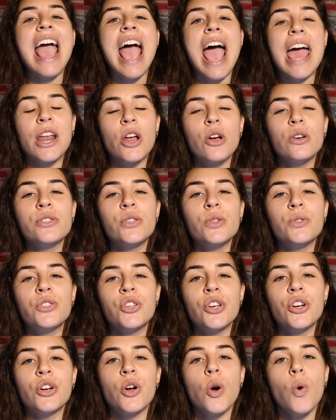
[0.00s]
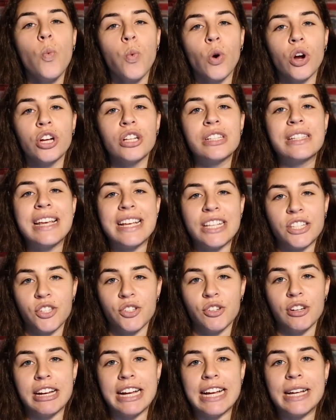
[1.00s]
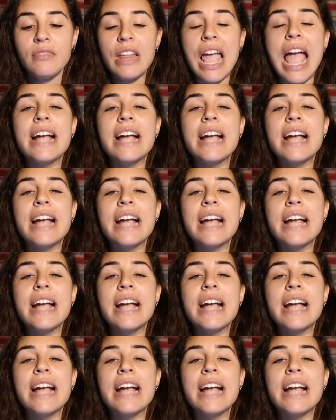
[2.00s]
and I also took World History.